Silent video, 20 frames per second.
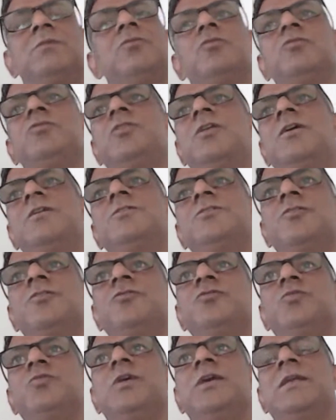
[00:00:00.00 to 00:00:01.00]

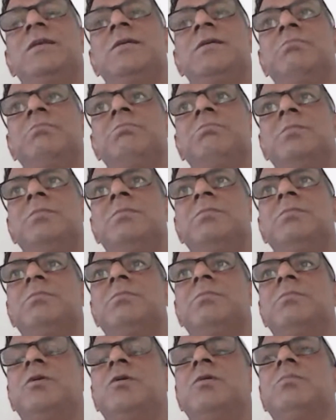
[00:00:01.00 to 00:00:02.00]
Those we
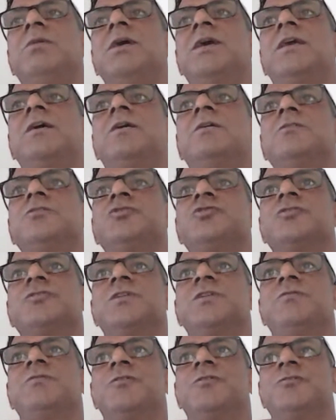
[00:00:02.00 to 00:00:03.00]
make a
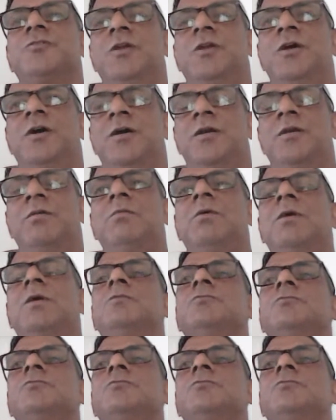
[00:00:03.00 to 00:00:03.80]
conscious effort to learn.